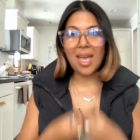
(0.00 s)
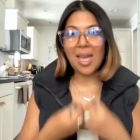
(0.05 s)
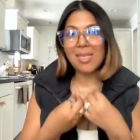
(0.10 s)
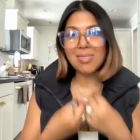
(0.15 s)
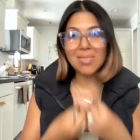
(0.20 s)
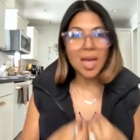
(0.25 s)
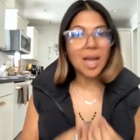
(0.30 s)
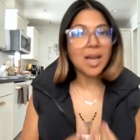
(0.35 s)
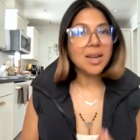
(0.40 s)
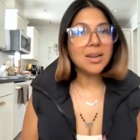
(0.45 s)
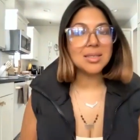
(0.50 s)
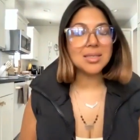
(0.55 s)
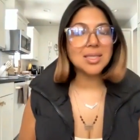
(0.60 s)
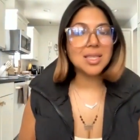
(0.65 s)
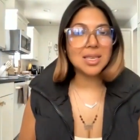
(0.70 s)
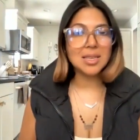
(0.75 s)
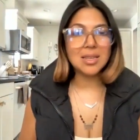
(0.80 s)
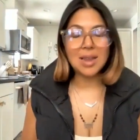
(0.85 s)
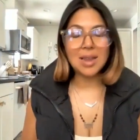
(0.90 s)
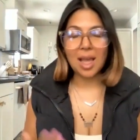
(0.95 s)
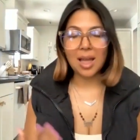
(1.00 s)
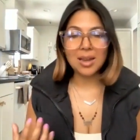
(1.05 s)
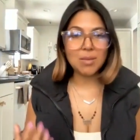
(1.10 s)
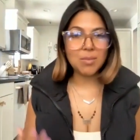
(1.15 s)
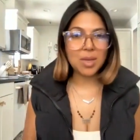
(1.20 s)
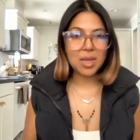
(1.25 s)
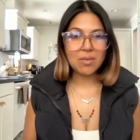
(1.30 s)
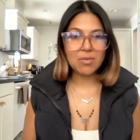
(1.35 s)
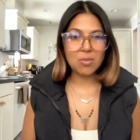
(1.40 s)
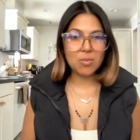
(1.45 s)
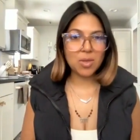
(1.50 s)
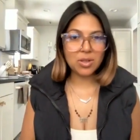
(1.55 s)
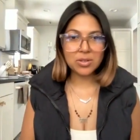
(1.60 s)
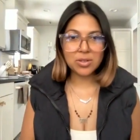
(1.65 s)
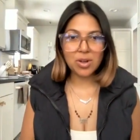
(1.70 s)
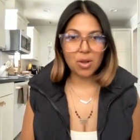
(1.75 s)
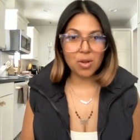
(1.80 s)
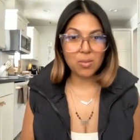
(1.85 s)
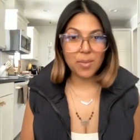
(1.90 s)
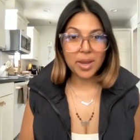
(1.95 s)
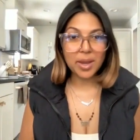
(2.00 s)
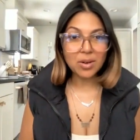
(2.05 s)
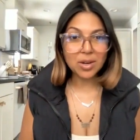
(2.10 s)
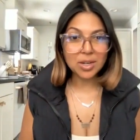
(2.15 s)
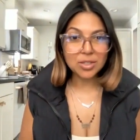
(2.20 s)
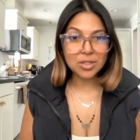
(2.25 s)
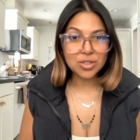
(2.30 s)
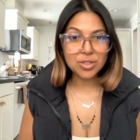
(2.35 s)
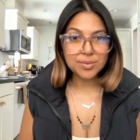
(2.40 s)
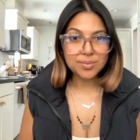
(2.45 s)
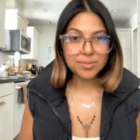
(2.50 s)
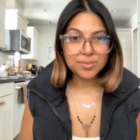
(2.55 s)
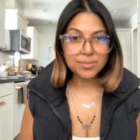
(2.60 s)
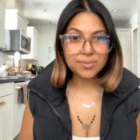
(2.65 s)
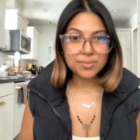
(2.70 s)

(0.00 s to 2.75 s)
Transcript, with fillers: And that is the anatomy of a million dollar marriage.